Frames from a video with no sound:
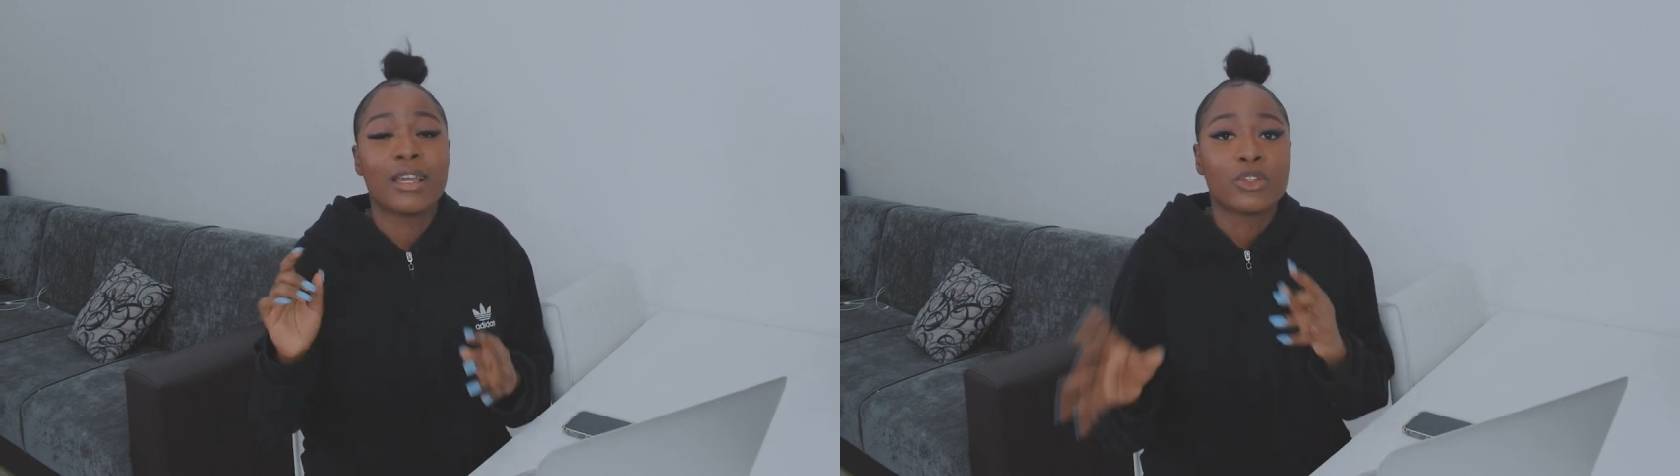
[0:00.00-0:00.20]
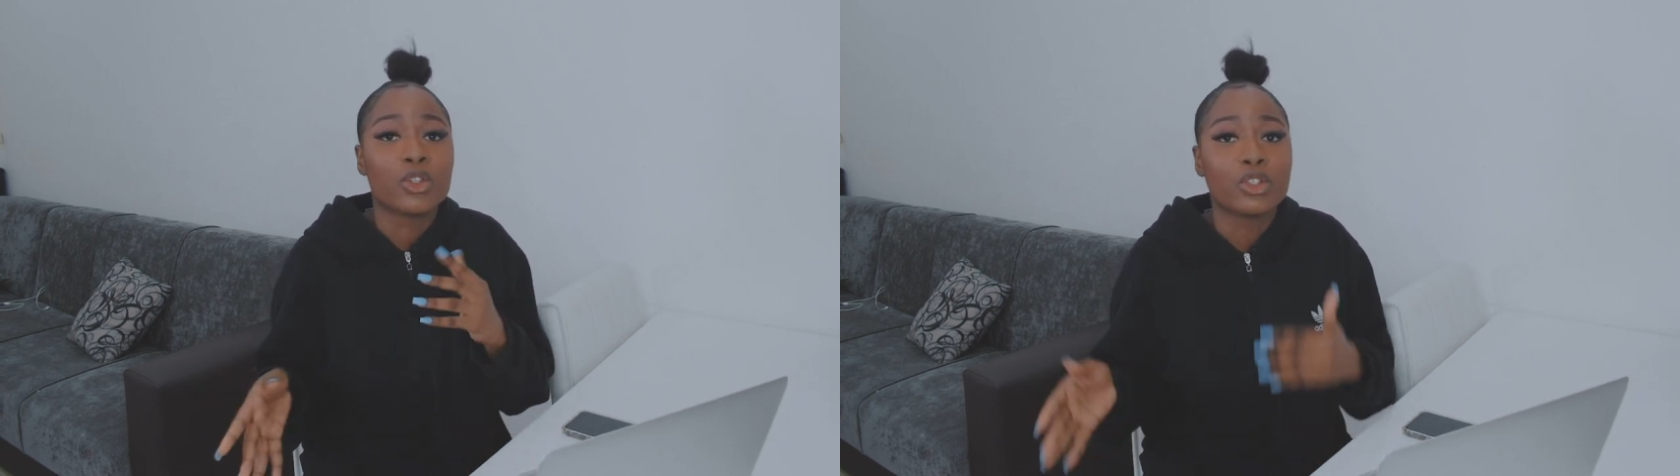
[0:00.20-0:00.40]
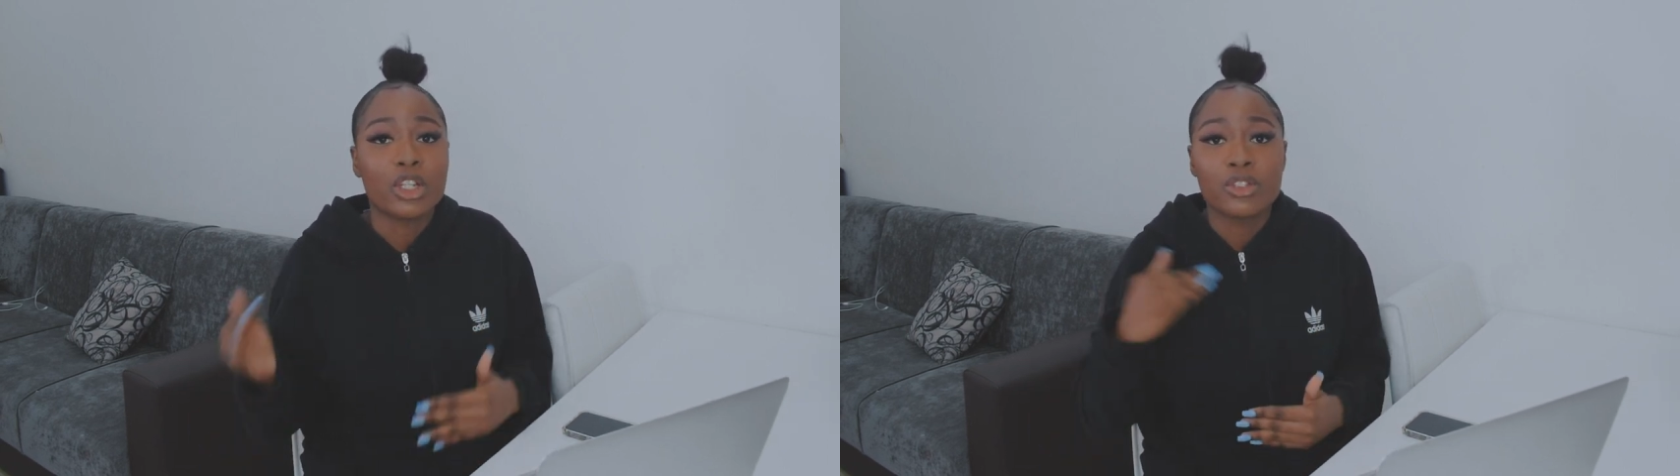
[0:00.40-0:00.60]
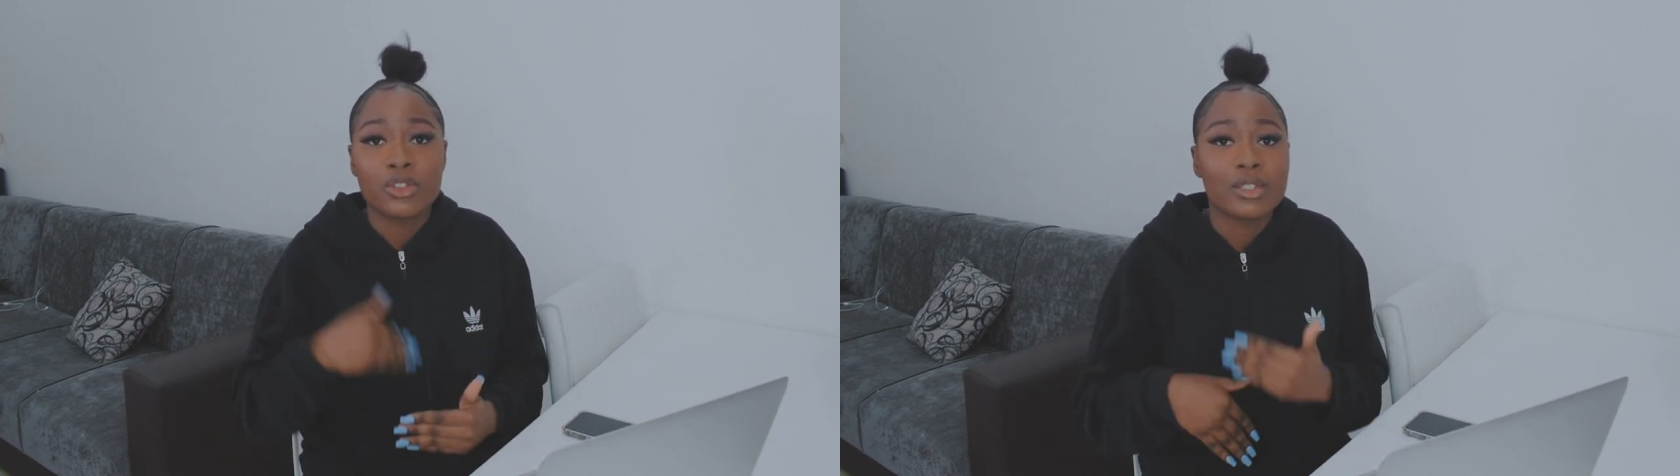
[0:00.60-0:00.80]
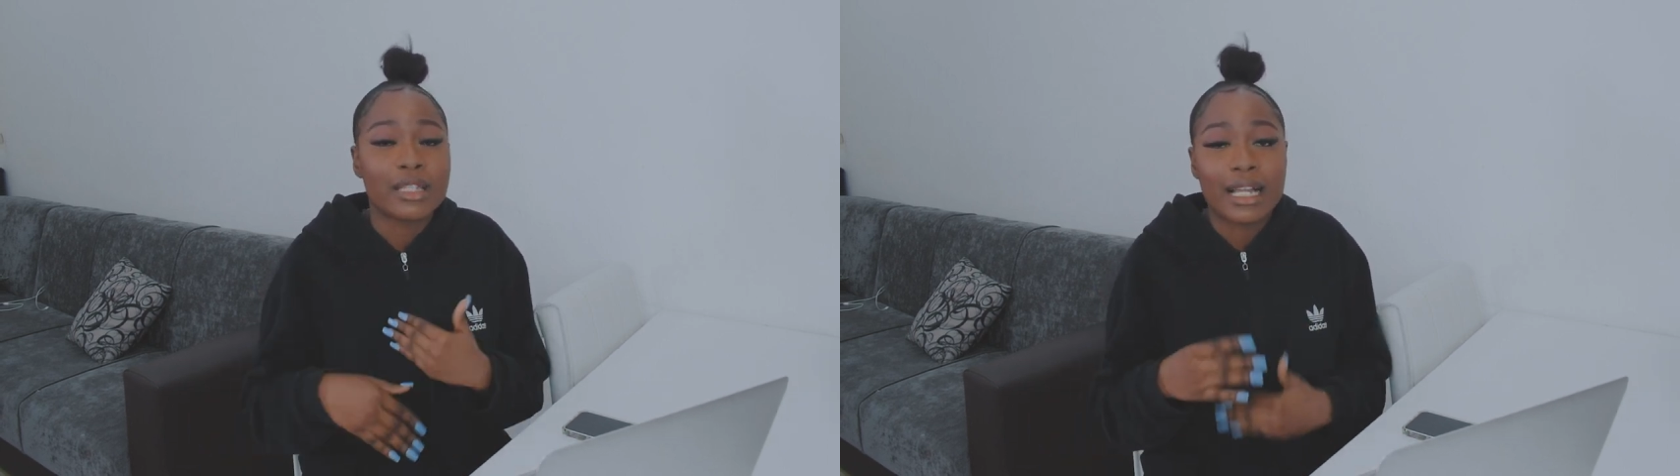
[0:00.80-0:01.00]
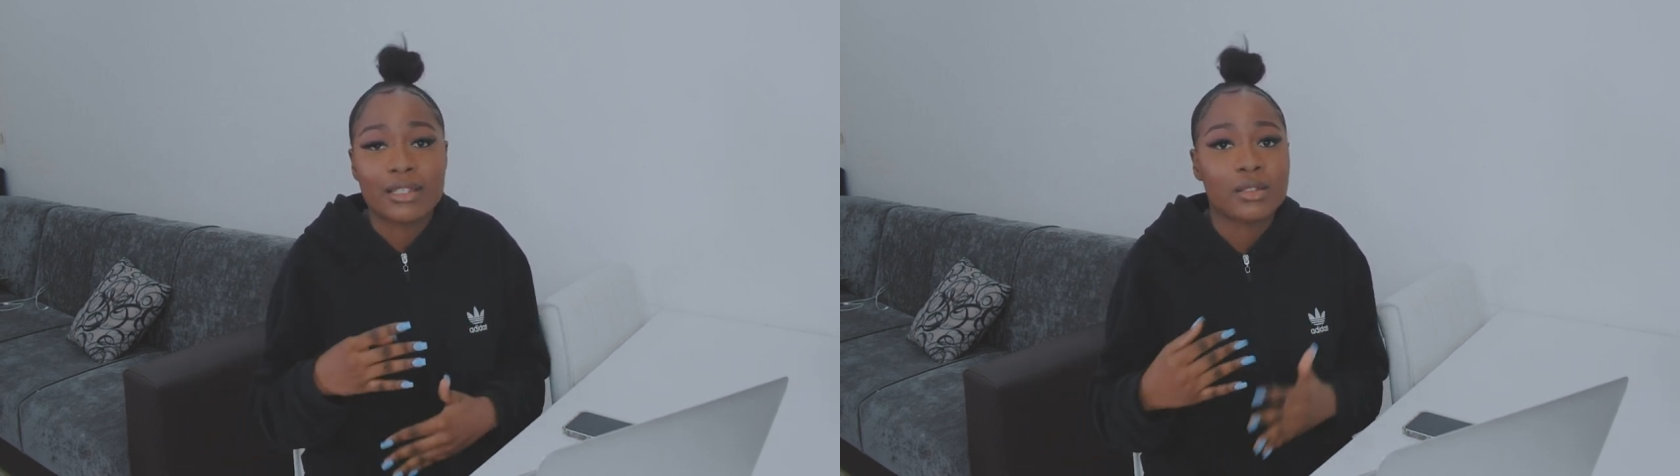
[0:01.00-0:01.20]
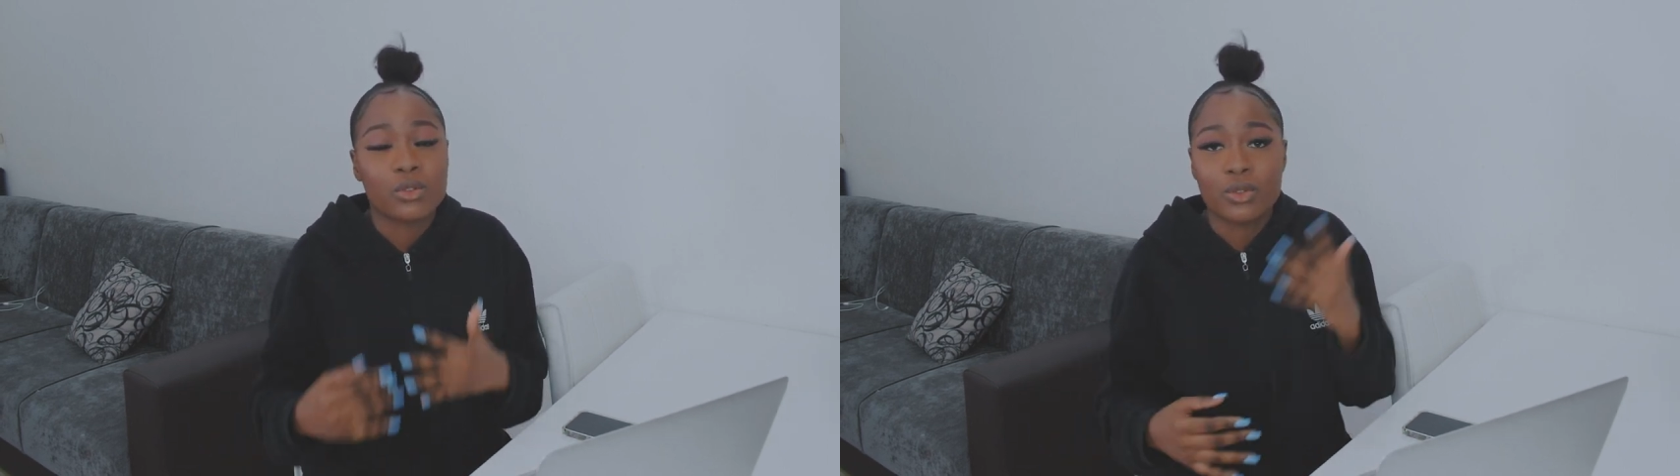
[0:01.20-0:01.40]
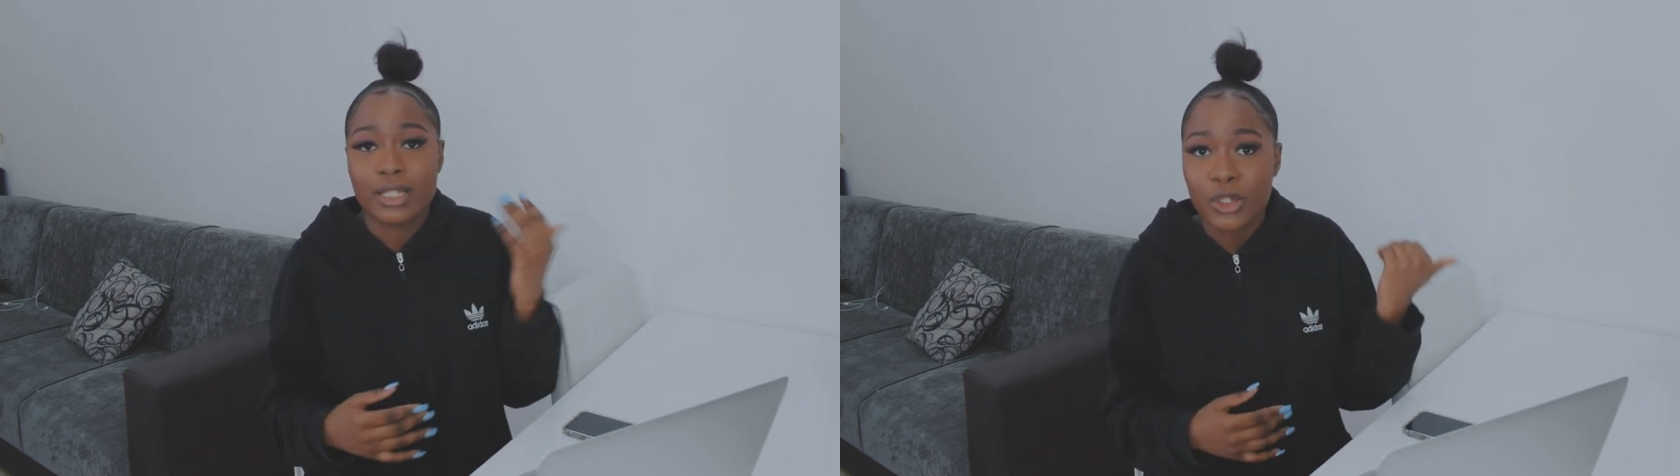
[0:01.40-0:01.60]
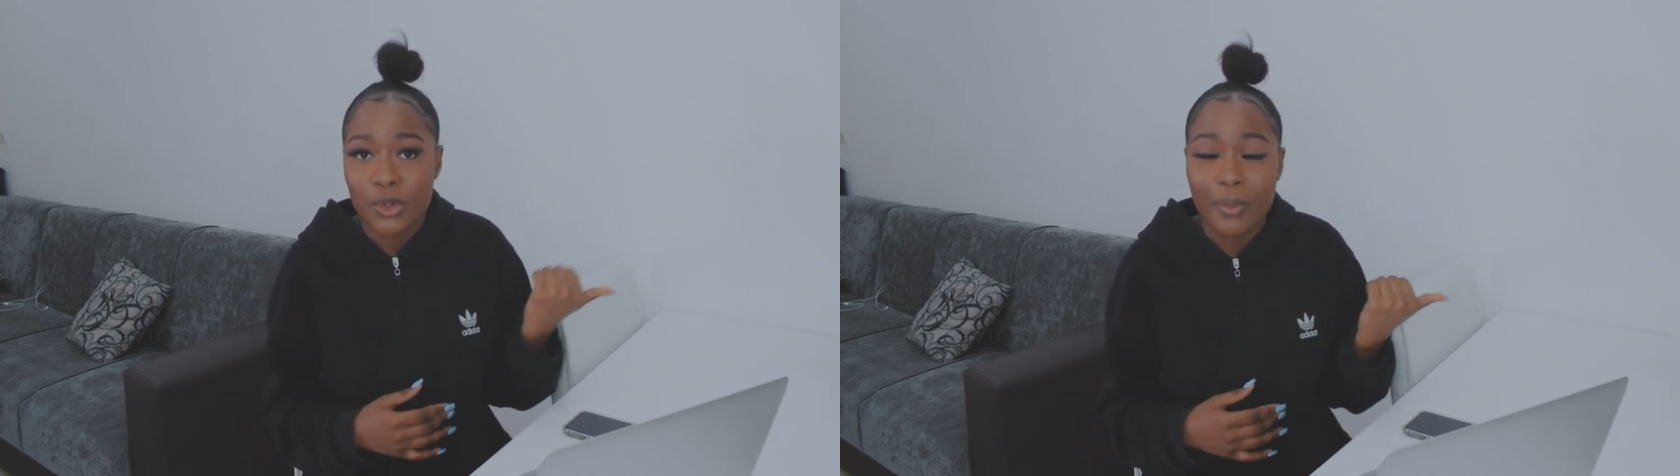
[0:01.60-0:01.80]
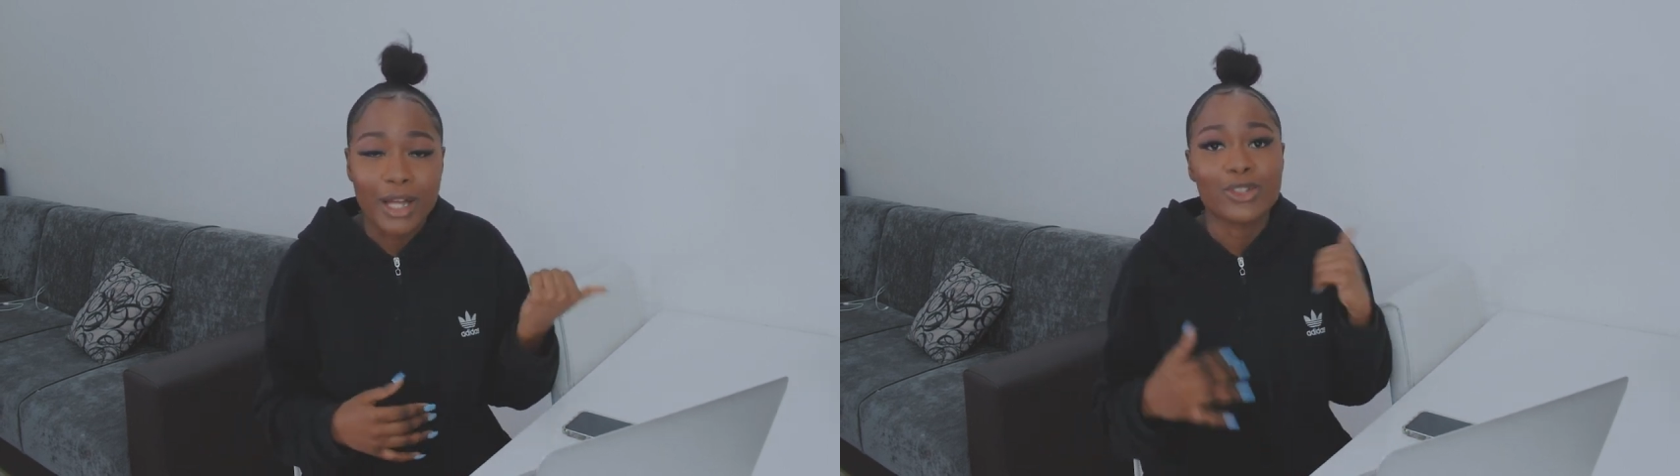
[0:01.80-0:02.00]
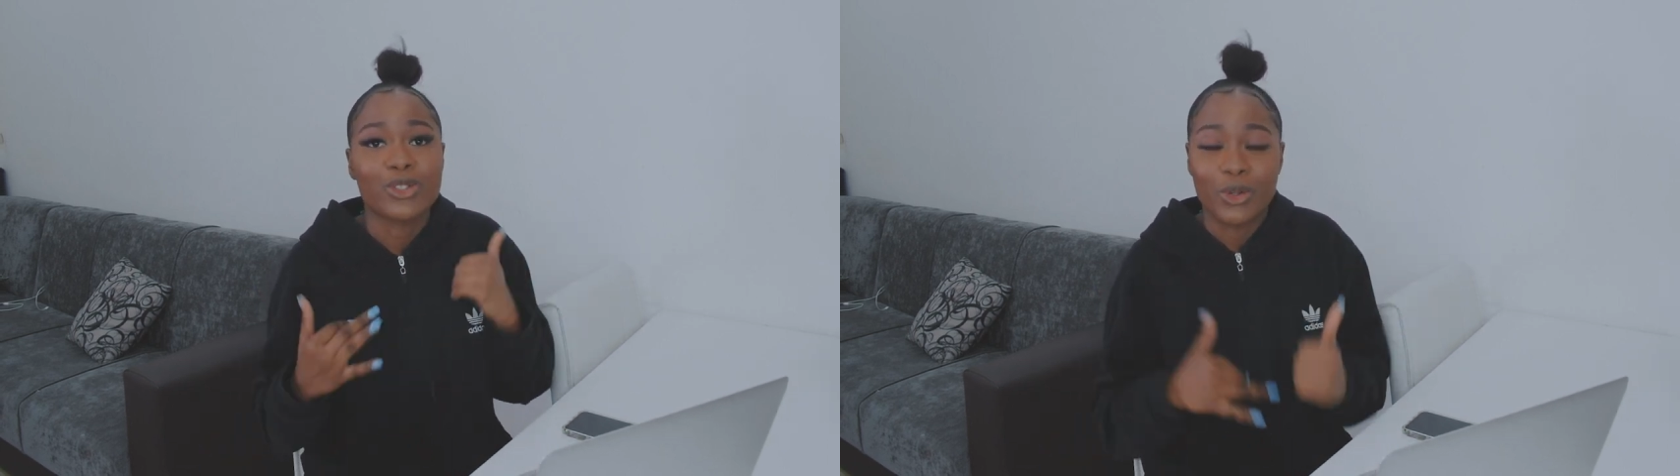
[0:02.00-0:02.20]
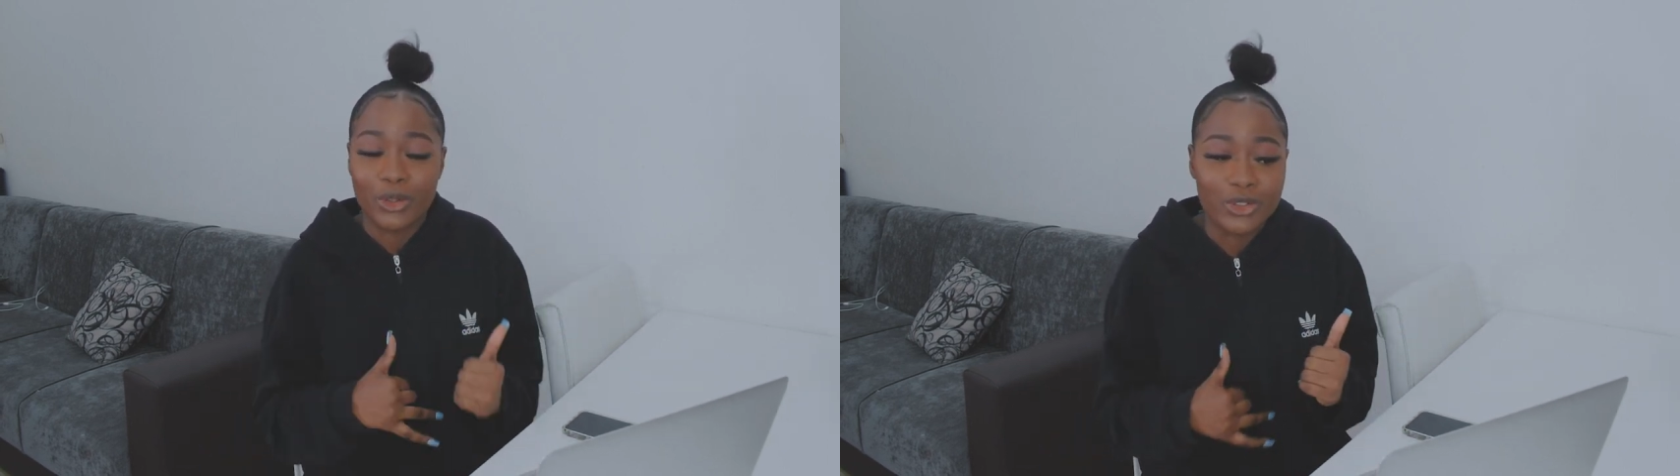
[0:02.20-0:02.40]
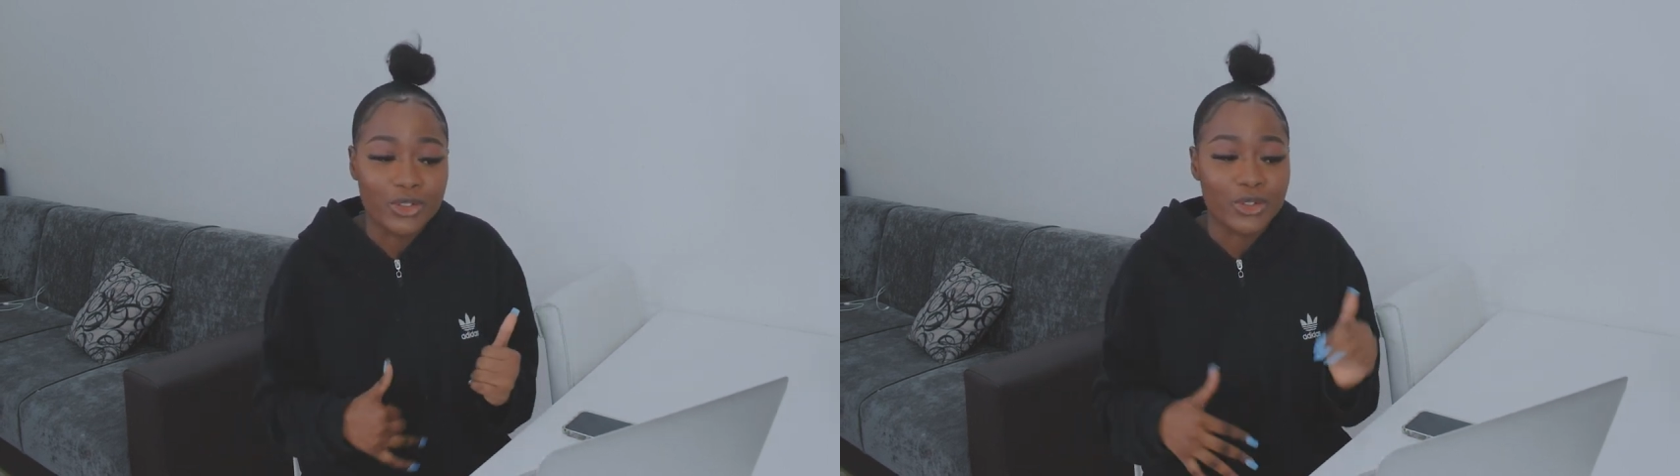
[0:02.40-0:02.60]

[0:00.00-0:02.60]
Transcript: they'll just use that to send you back to your country.